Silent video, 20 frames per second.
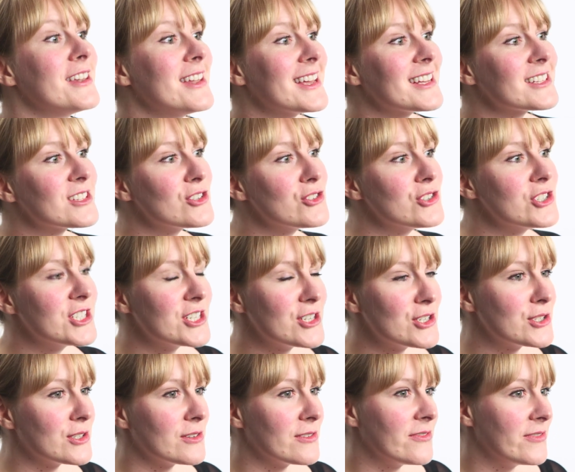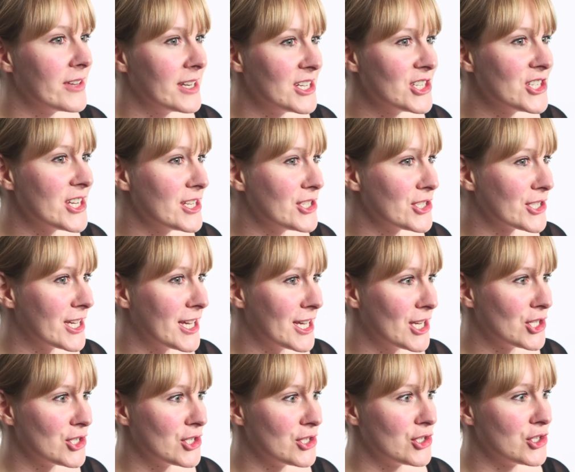The next 100 years of Finnish
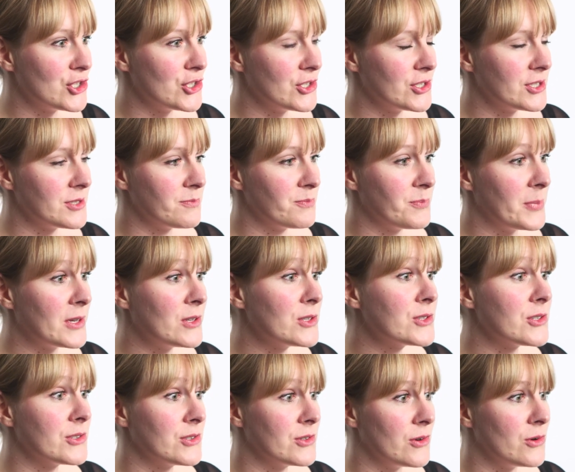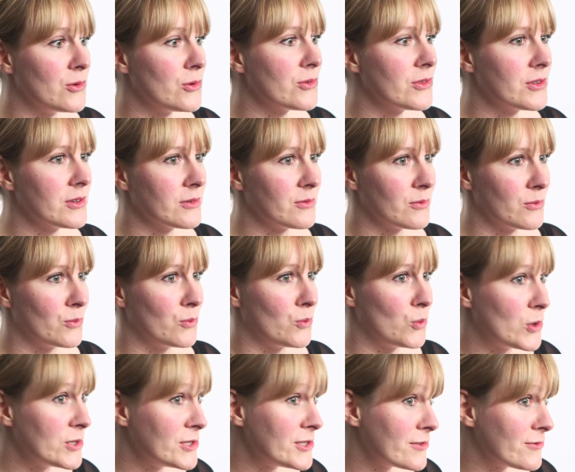education should build on all the
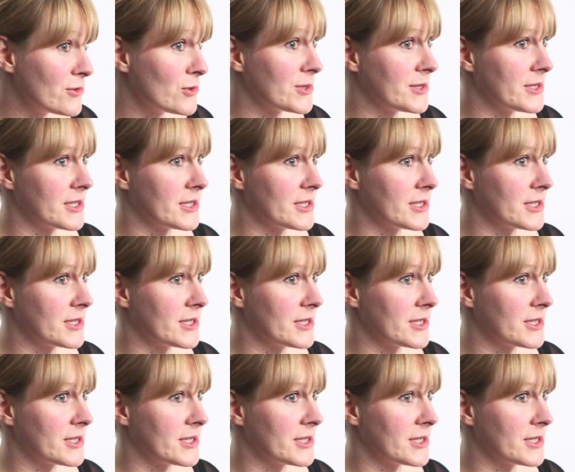wonderful